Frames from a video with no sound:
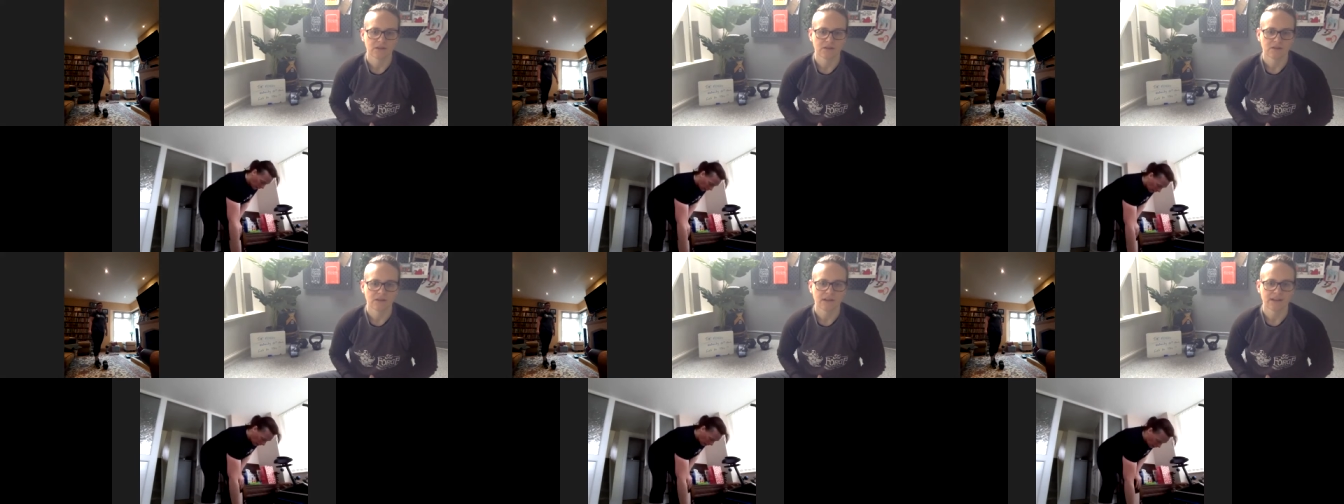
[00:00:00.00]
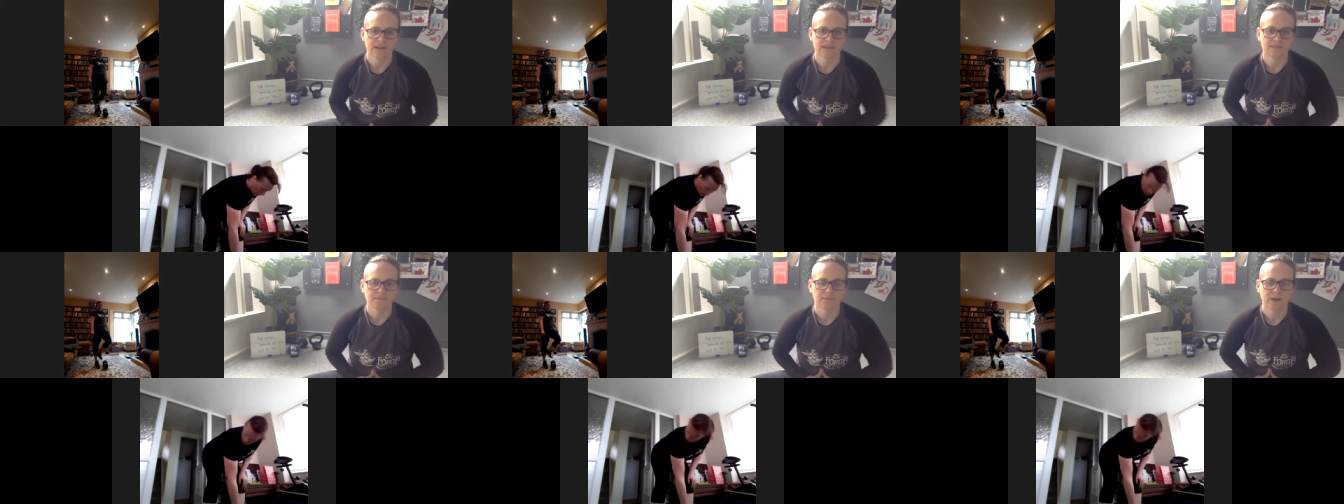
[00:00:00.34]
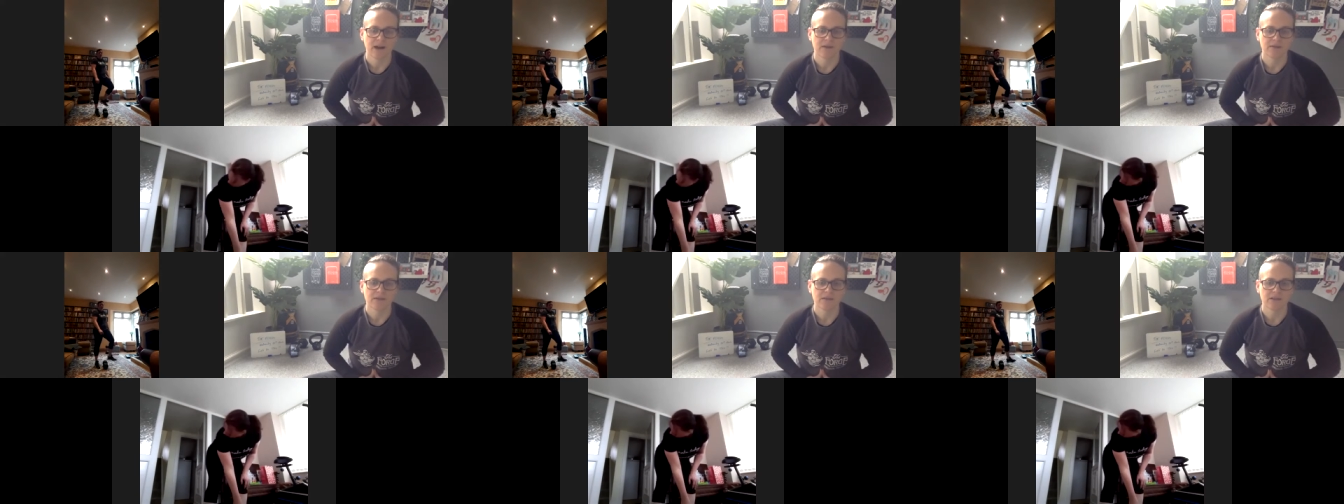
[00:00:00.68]
Right,
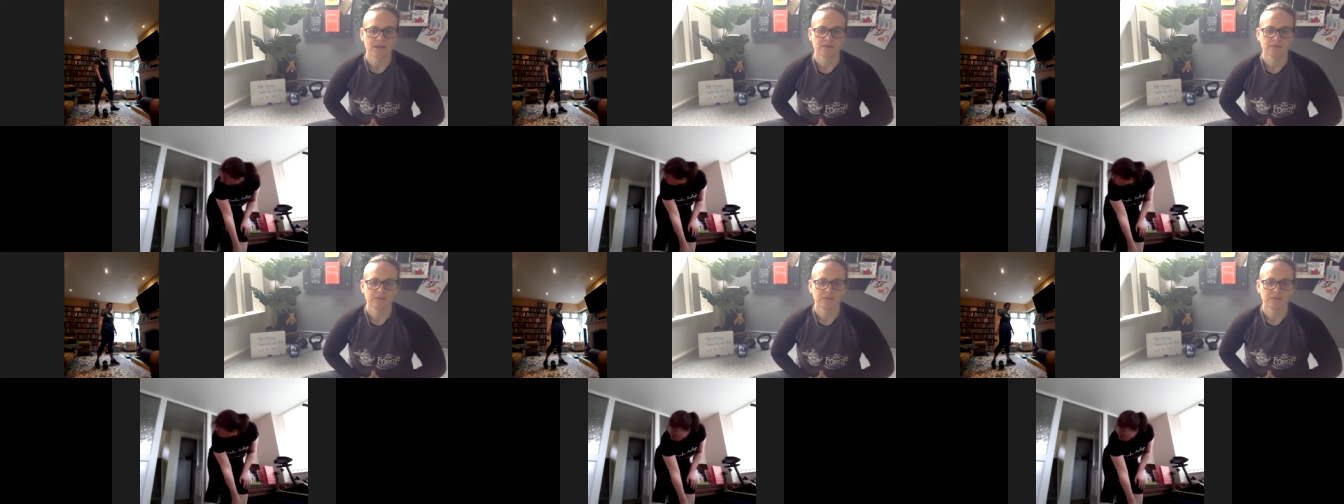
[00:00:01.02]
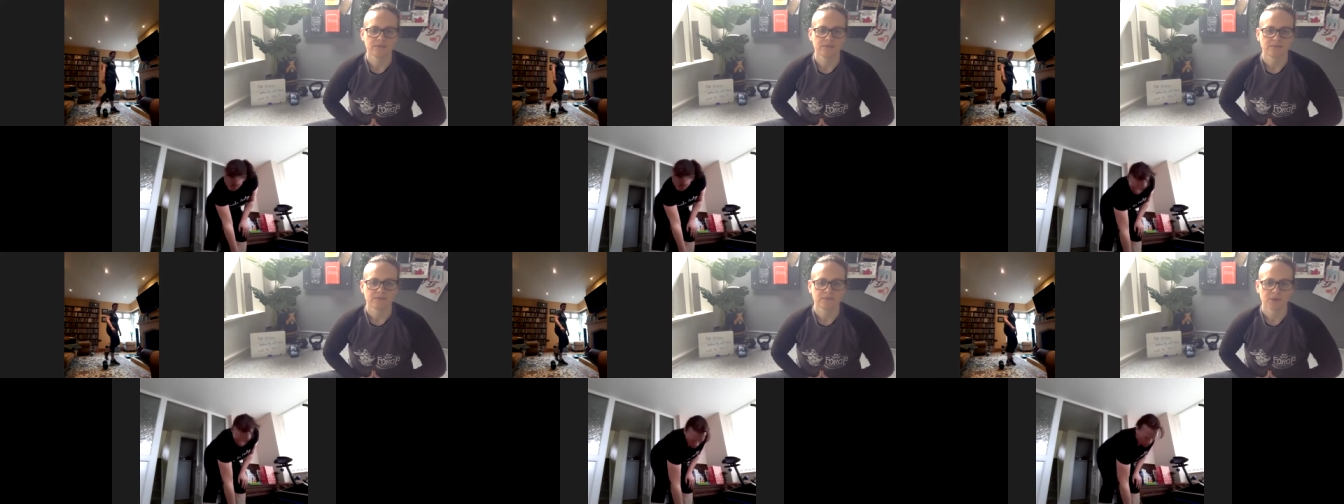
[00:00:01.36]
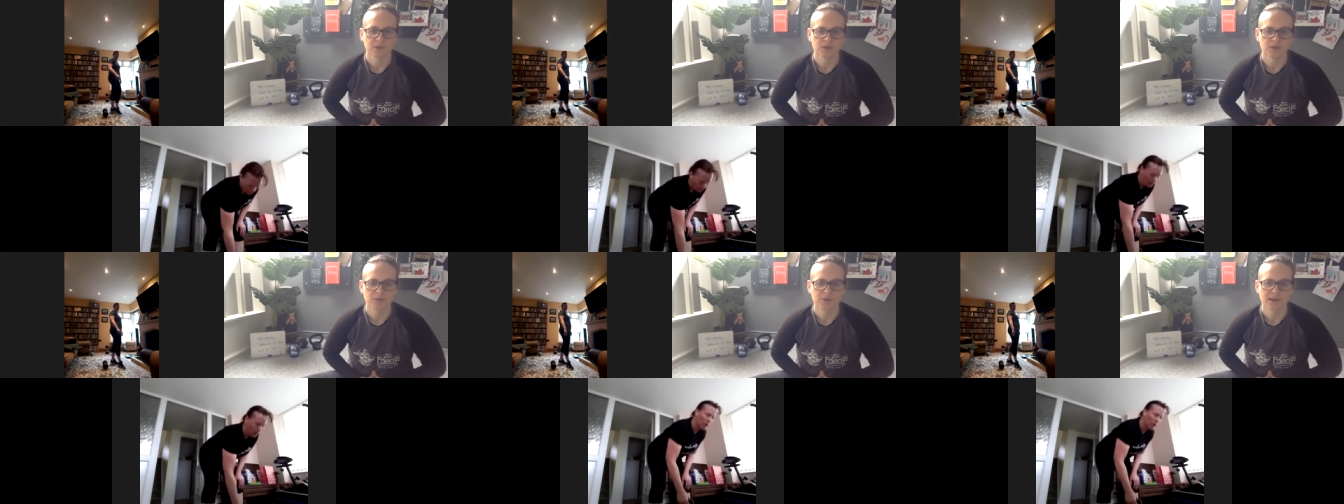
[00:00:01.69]
Pamela,
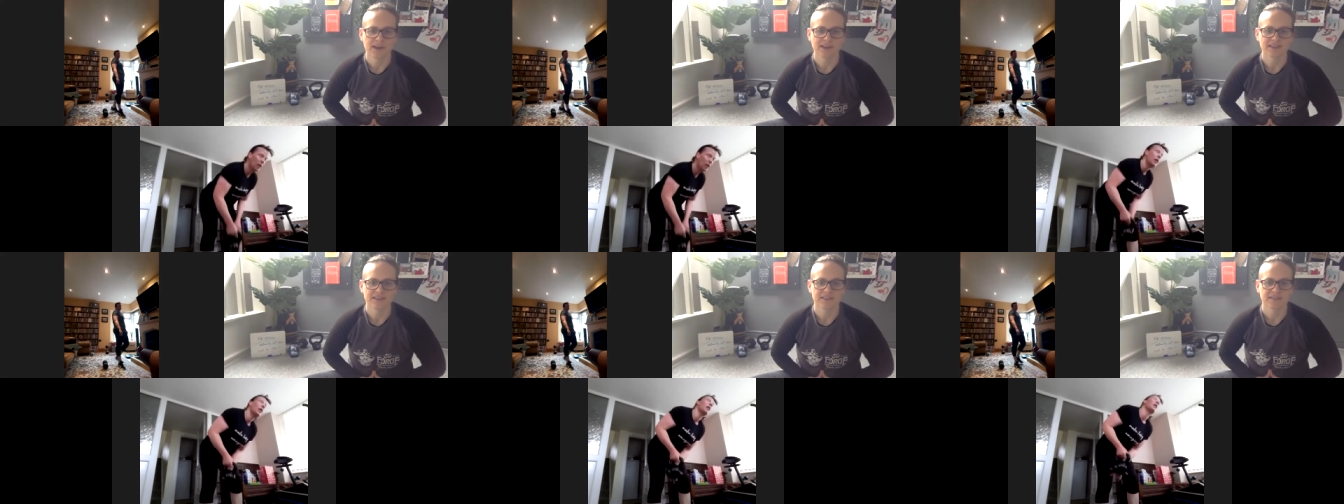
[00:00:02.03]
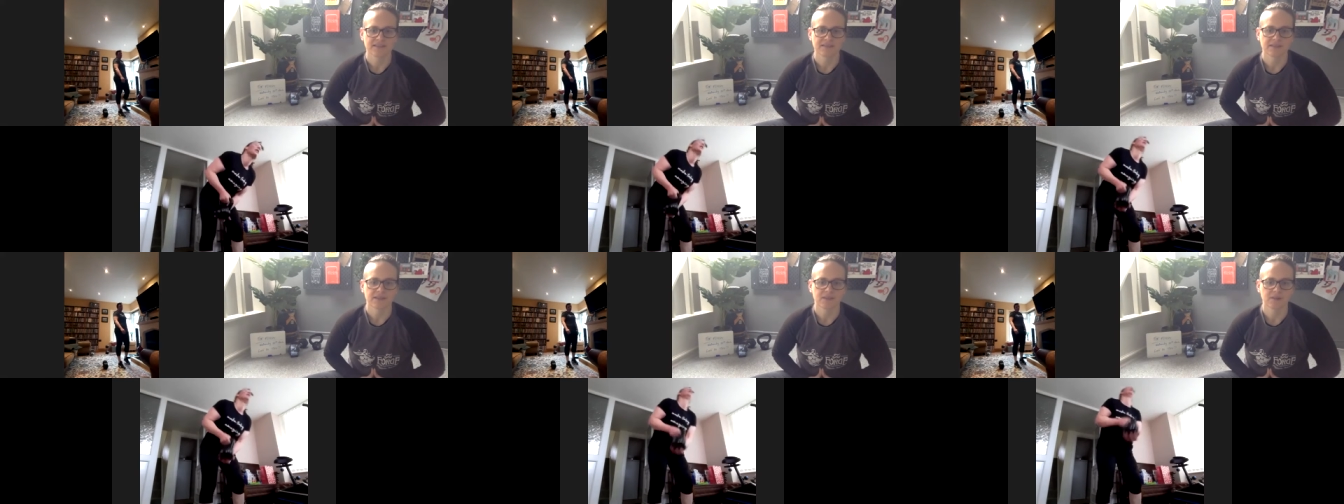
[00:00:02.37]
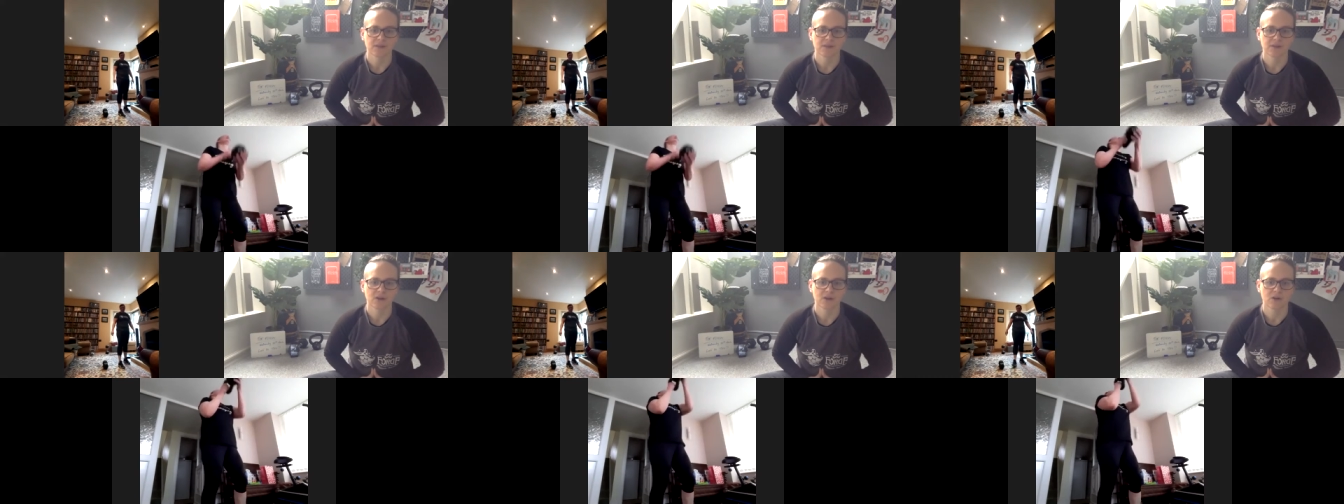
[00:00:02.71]
push press. Here
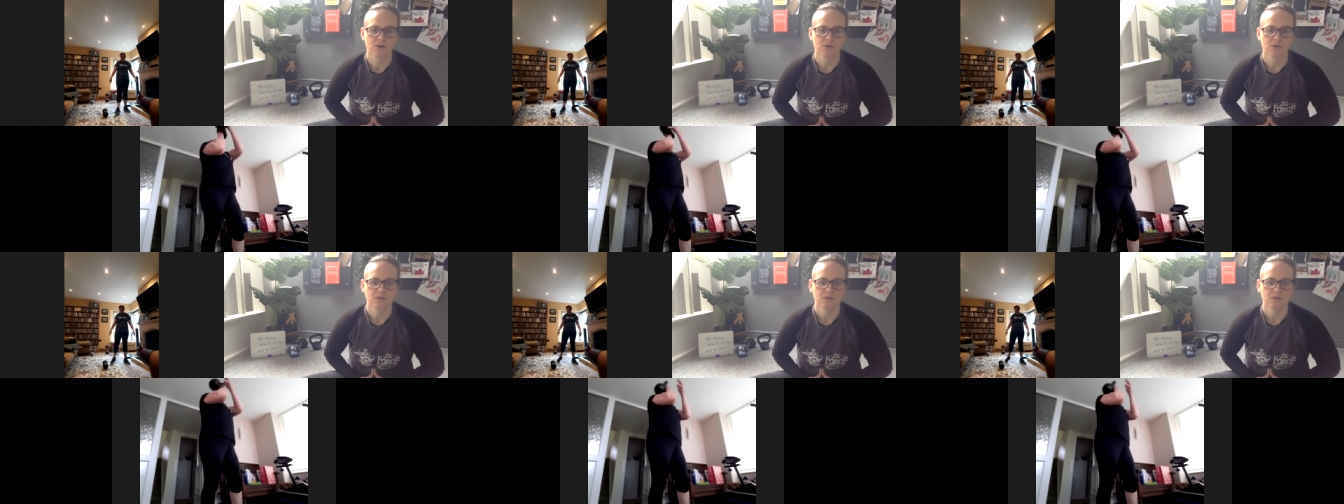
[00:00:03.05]
we go.